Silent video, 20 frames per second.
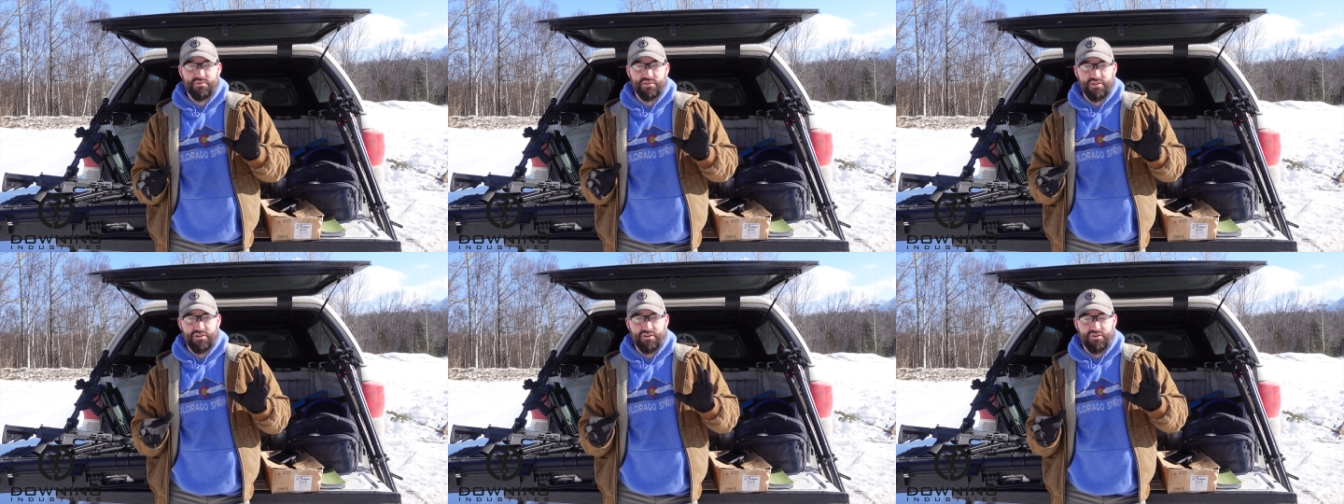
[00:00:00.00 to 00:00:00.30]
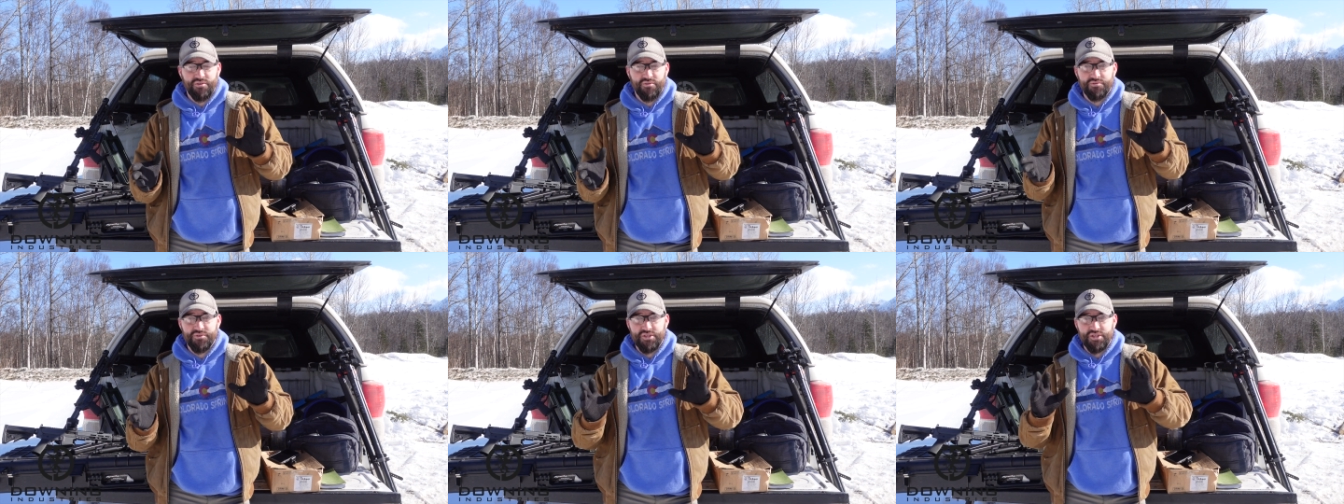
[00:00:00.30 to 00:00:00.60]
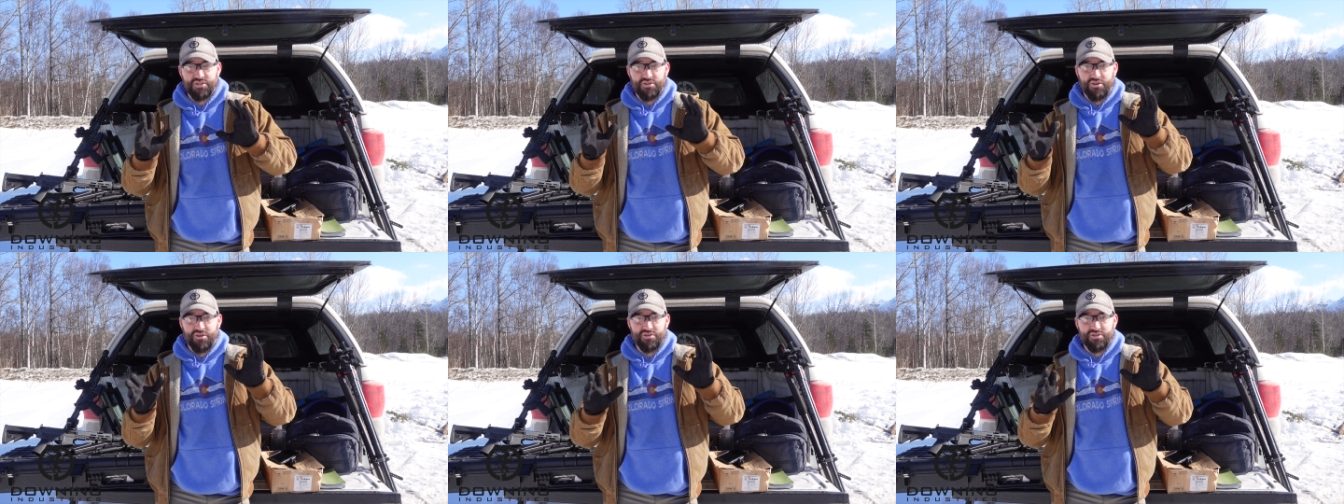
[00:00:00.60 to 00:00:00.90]
you know, the
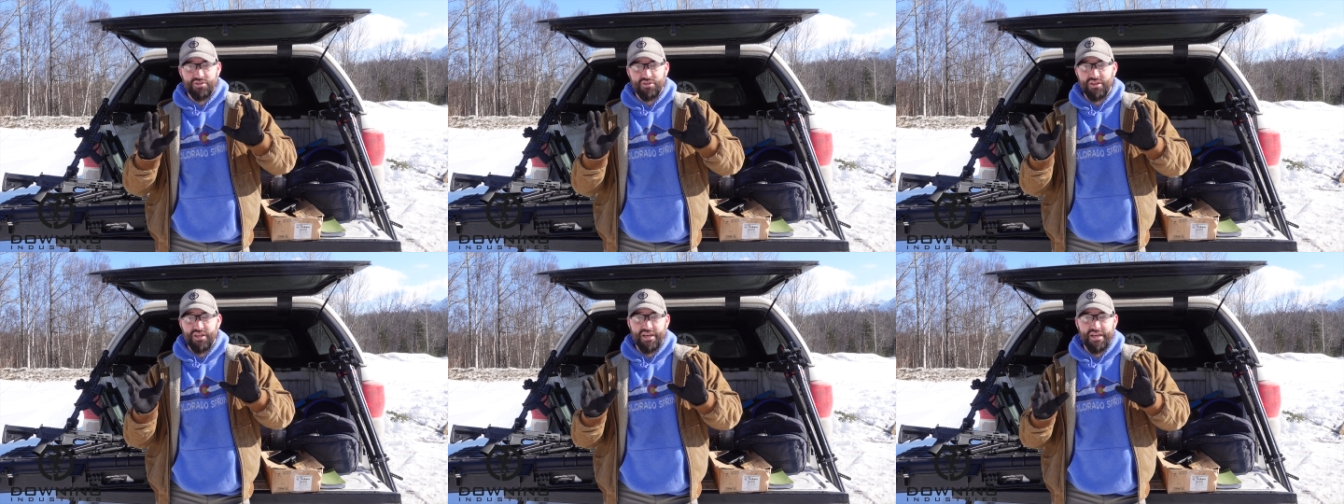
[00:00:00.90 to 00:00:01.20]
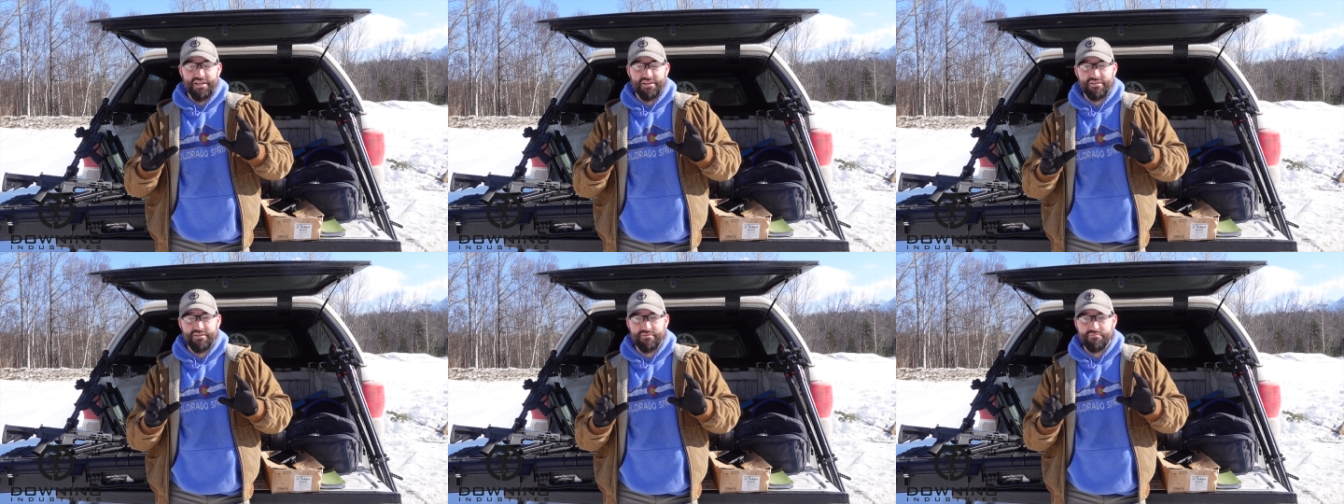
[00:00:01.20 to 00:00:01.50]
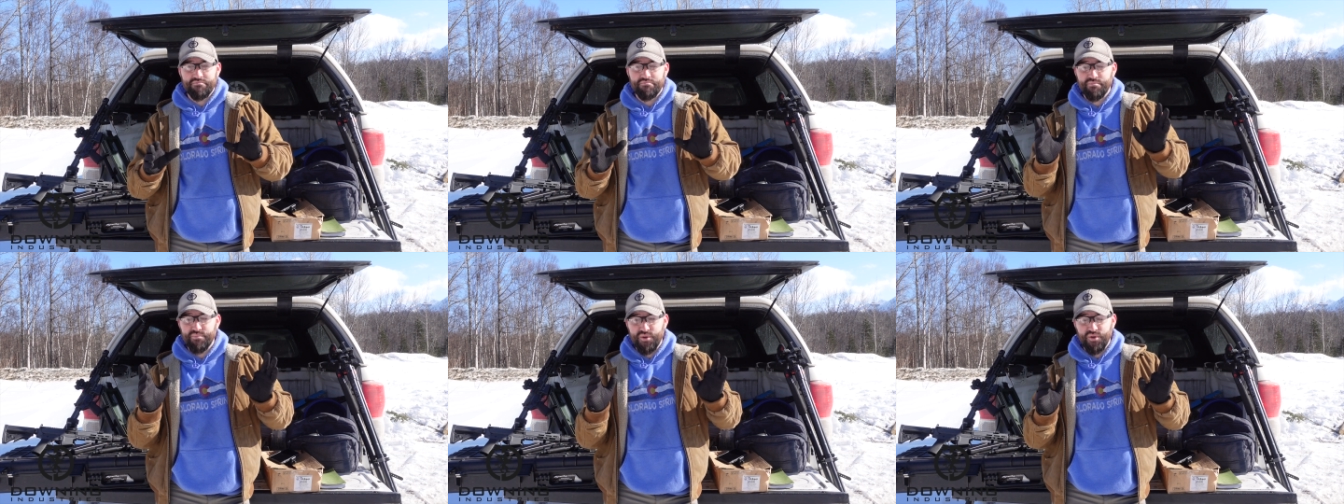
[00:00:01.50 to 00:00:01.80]
stars aligned
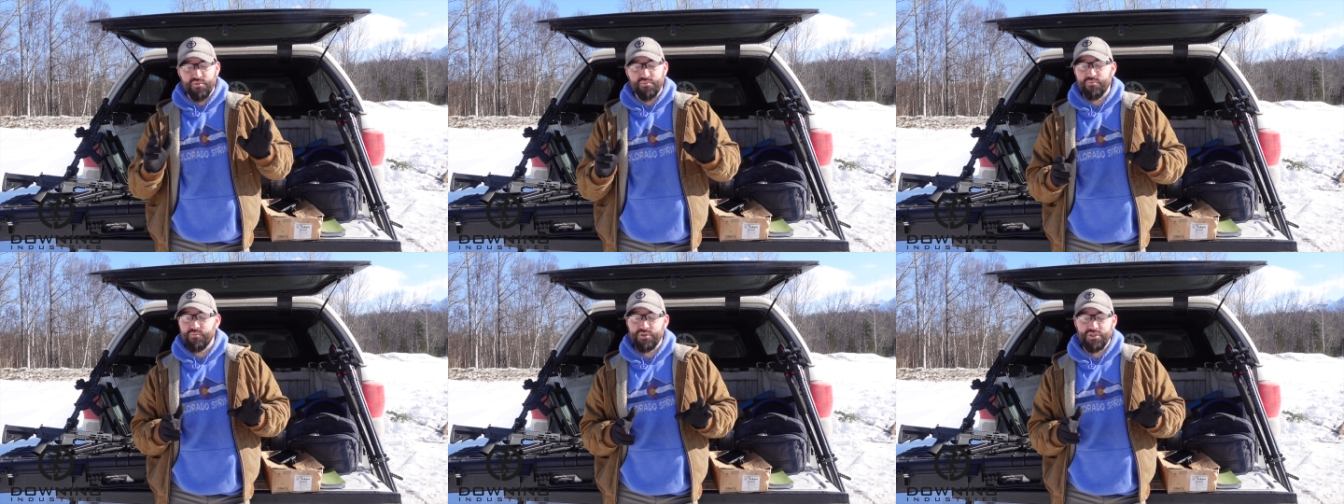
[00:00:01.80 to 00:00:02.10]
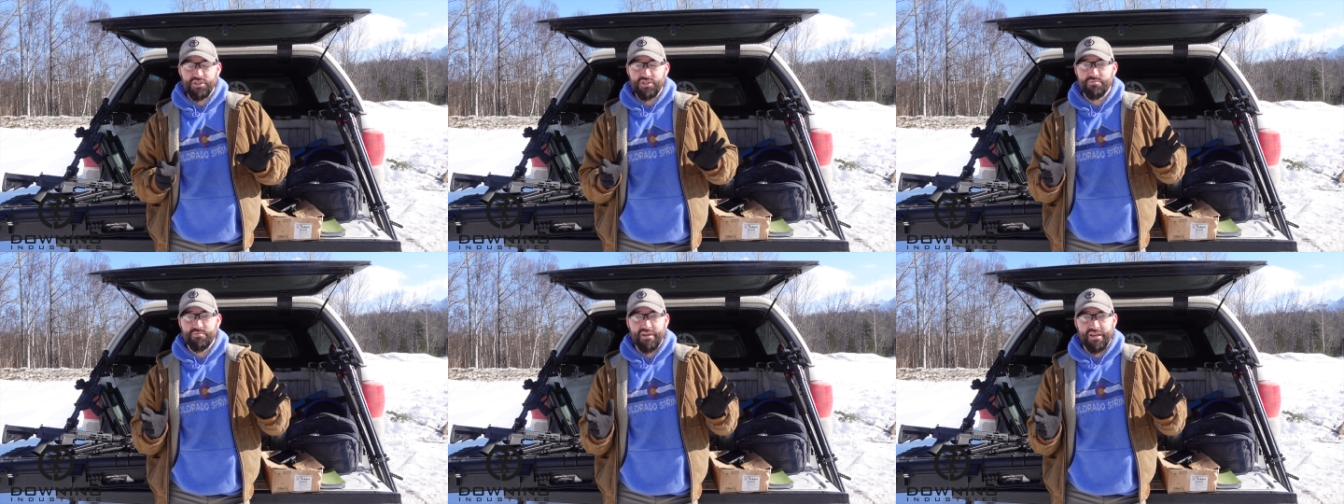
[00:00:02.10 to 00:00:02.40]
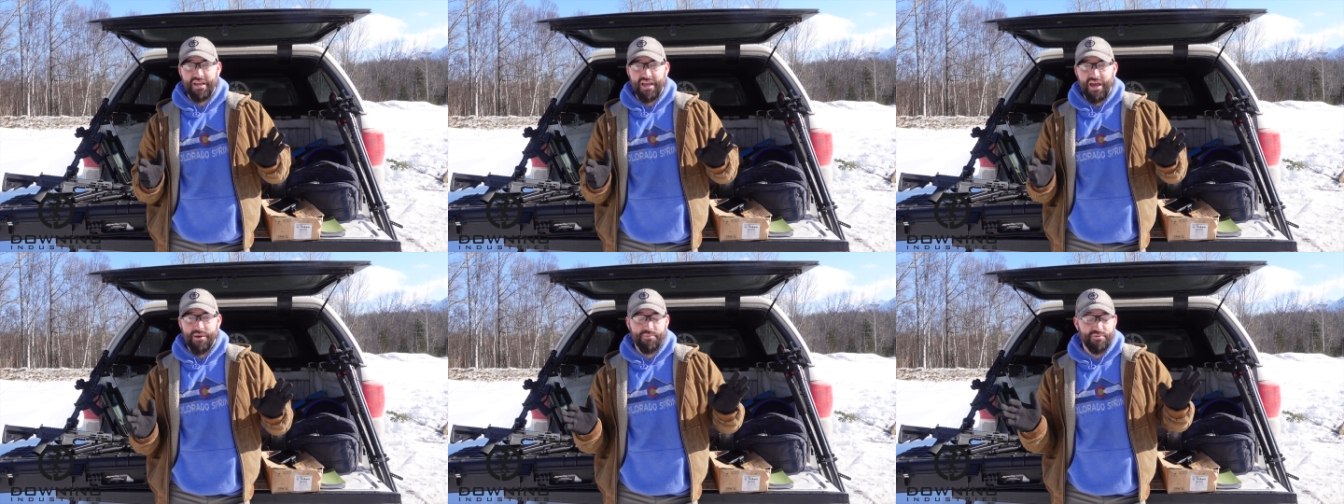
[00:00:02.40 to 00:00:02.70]
and boom, we just made
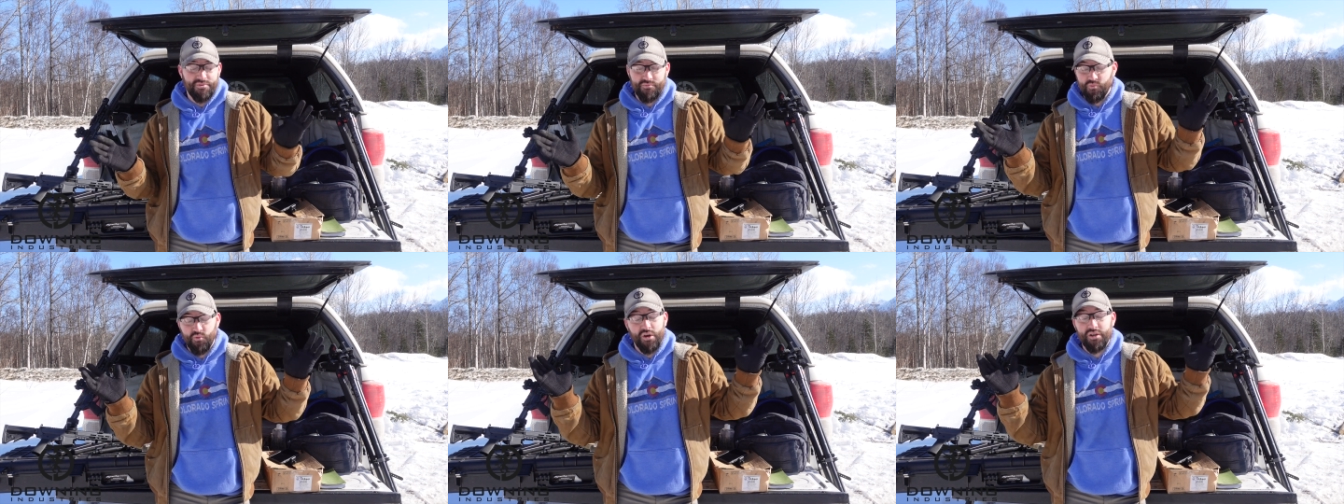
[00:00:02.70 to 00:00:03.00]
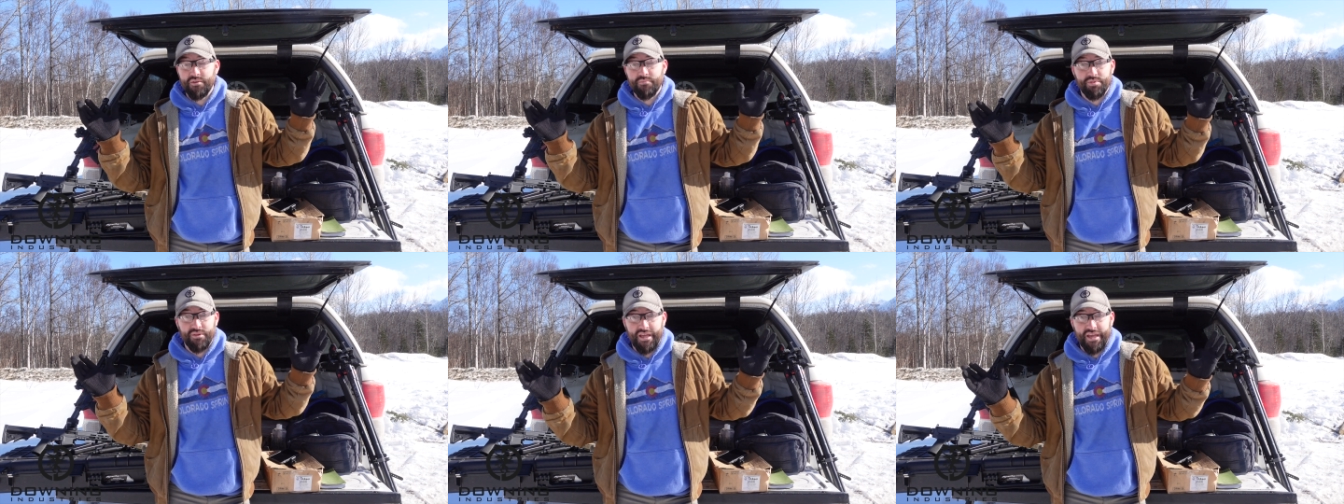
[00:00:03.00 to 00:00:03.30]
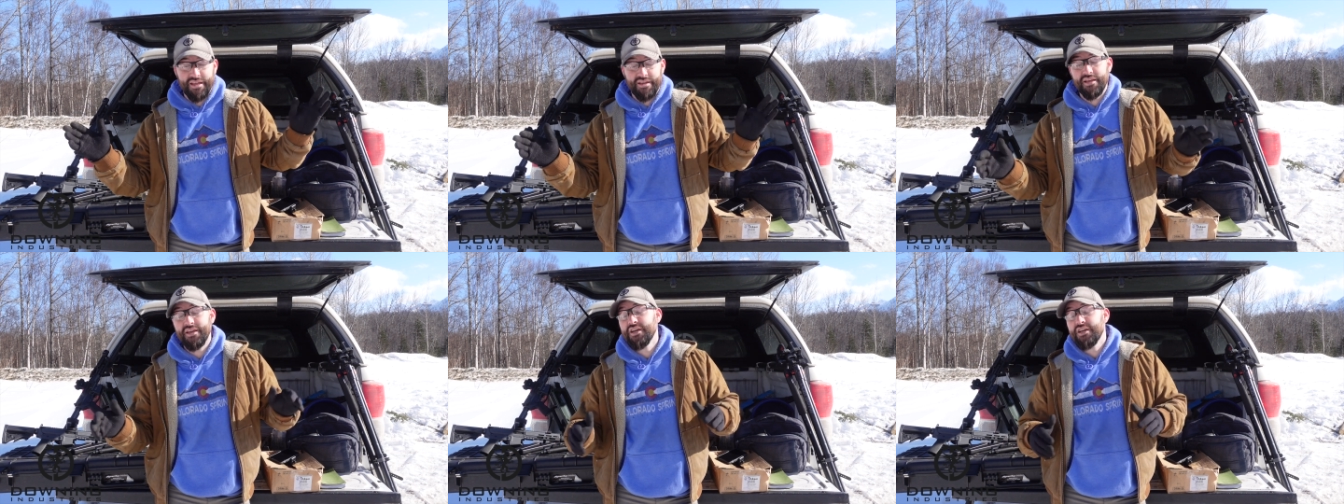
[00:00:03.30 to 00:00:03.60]
it happen. Wasn't
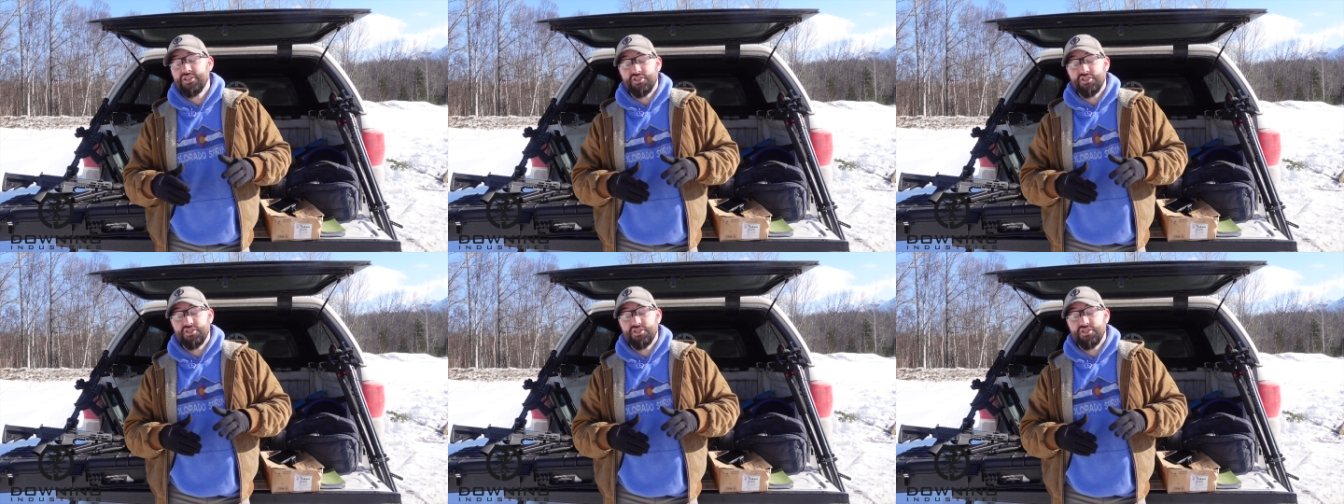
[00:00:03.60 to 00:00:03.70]
planned.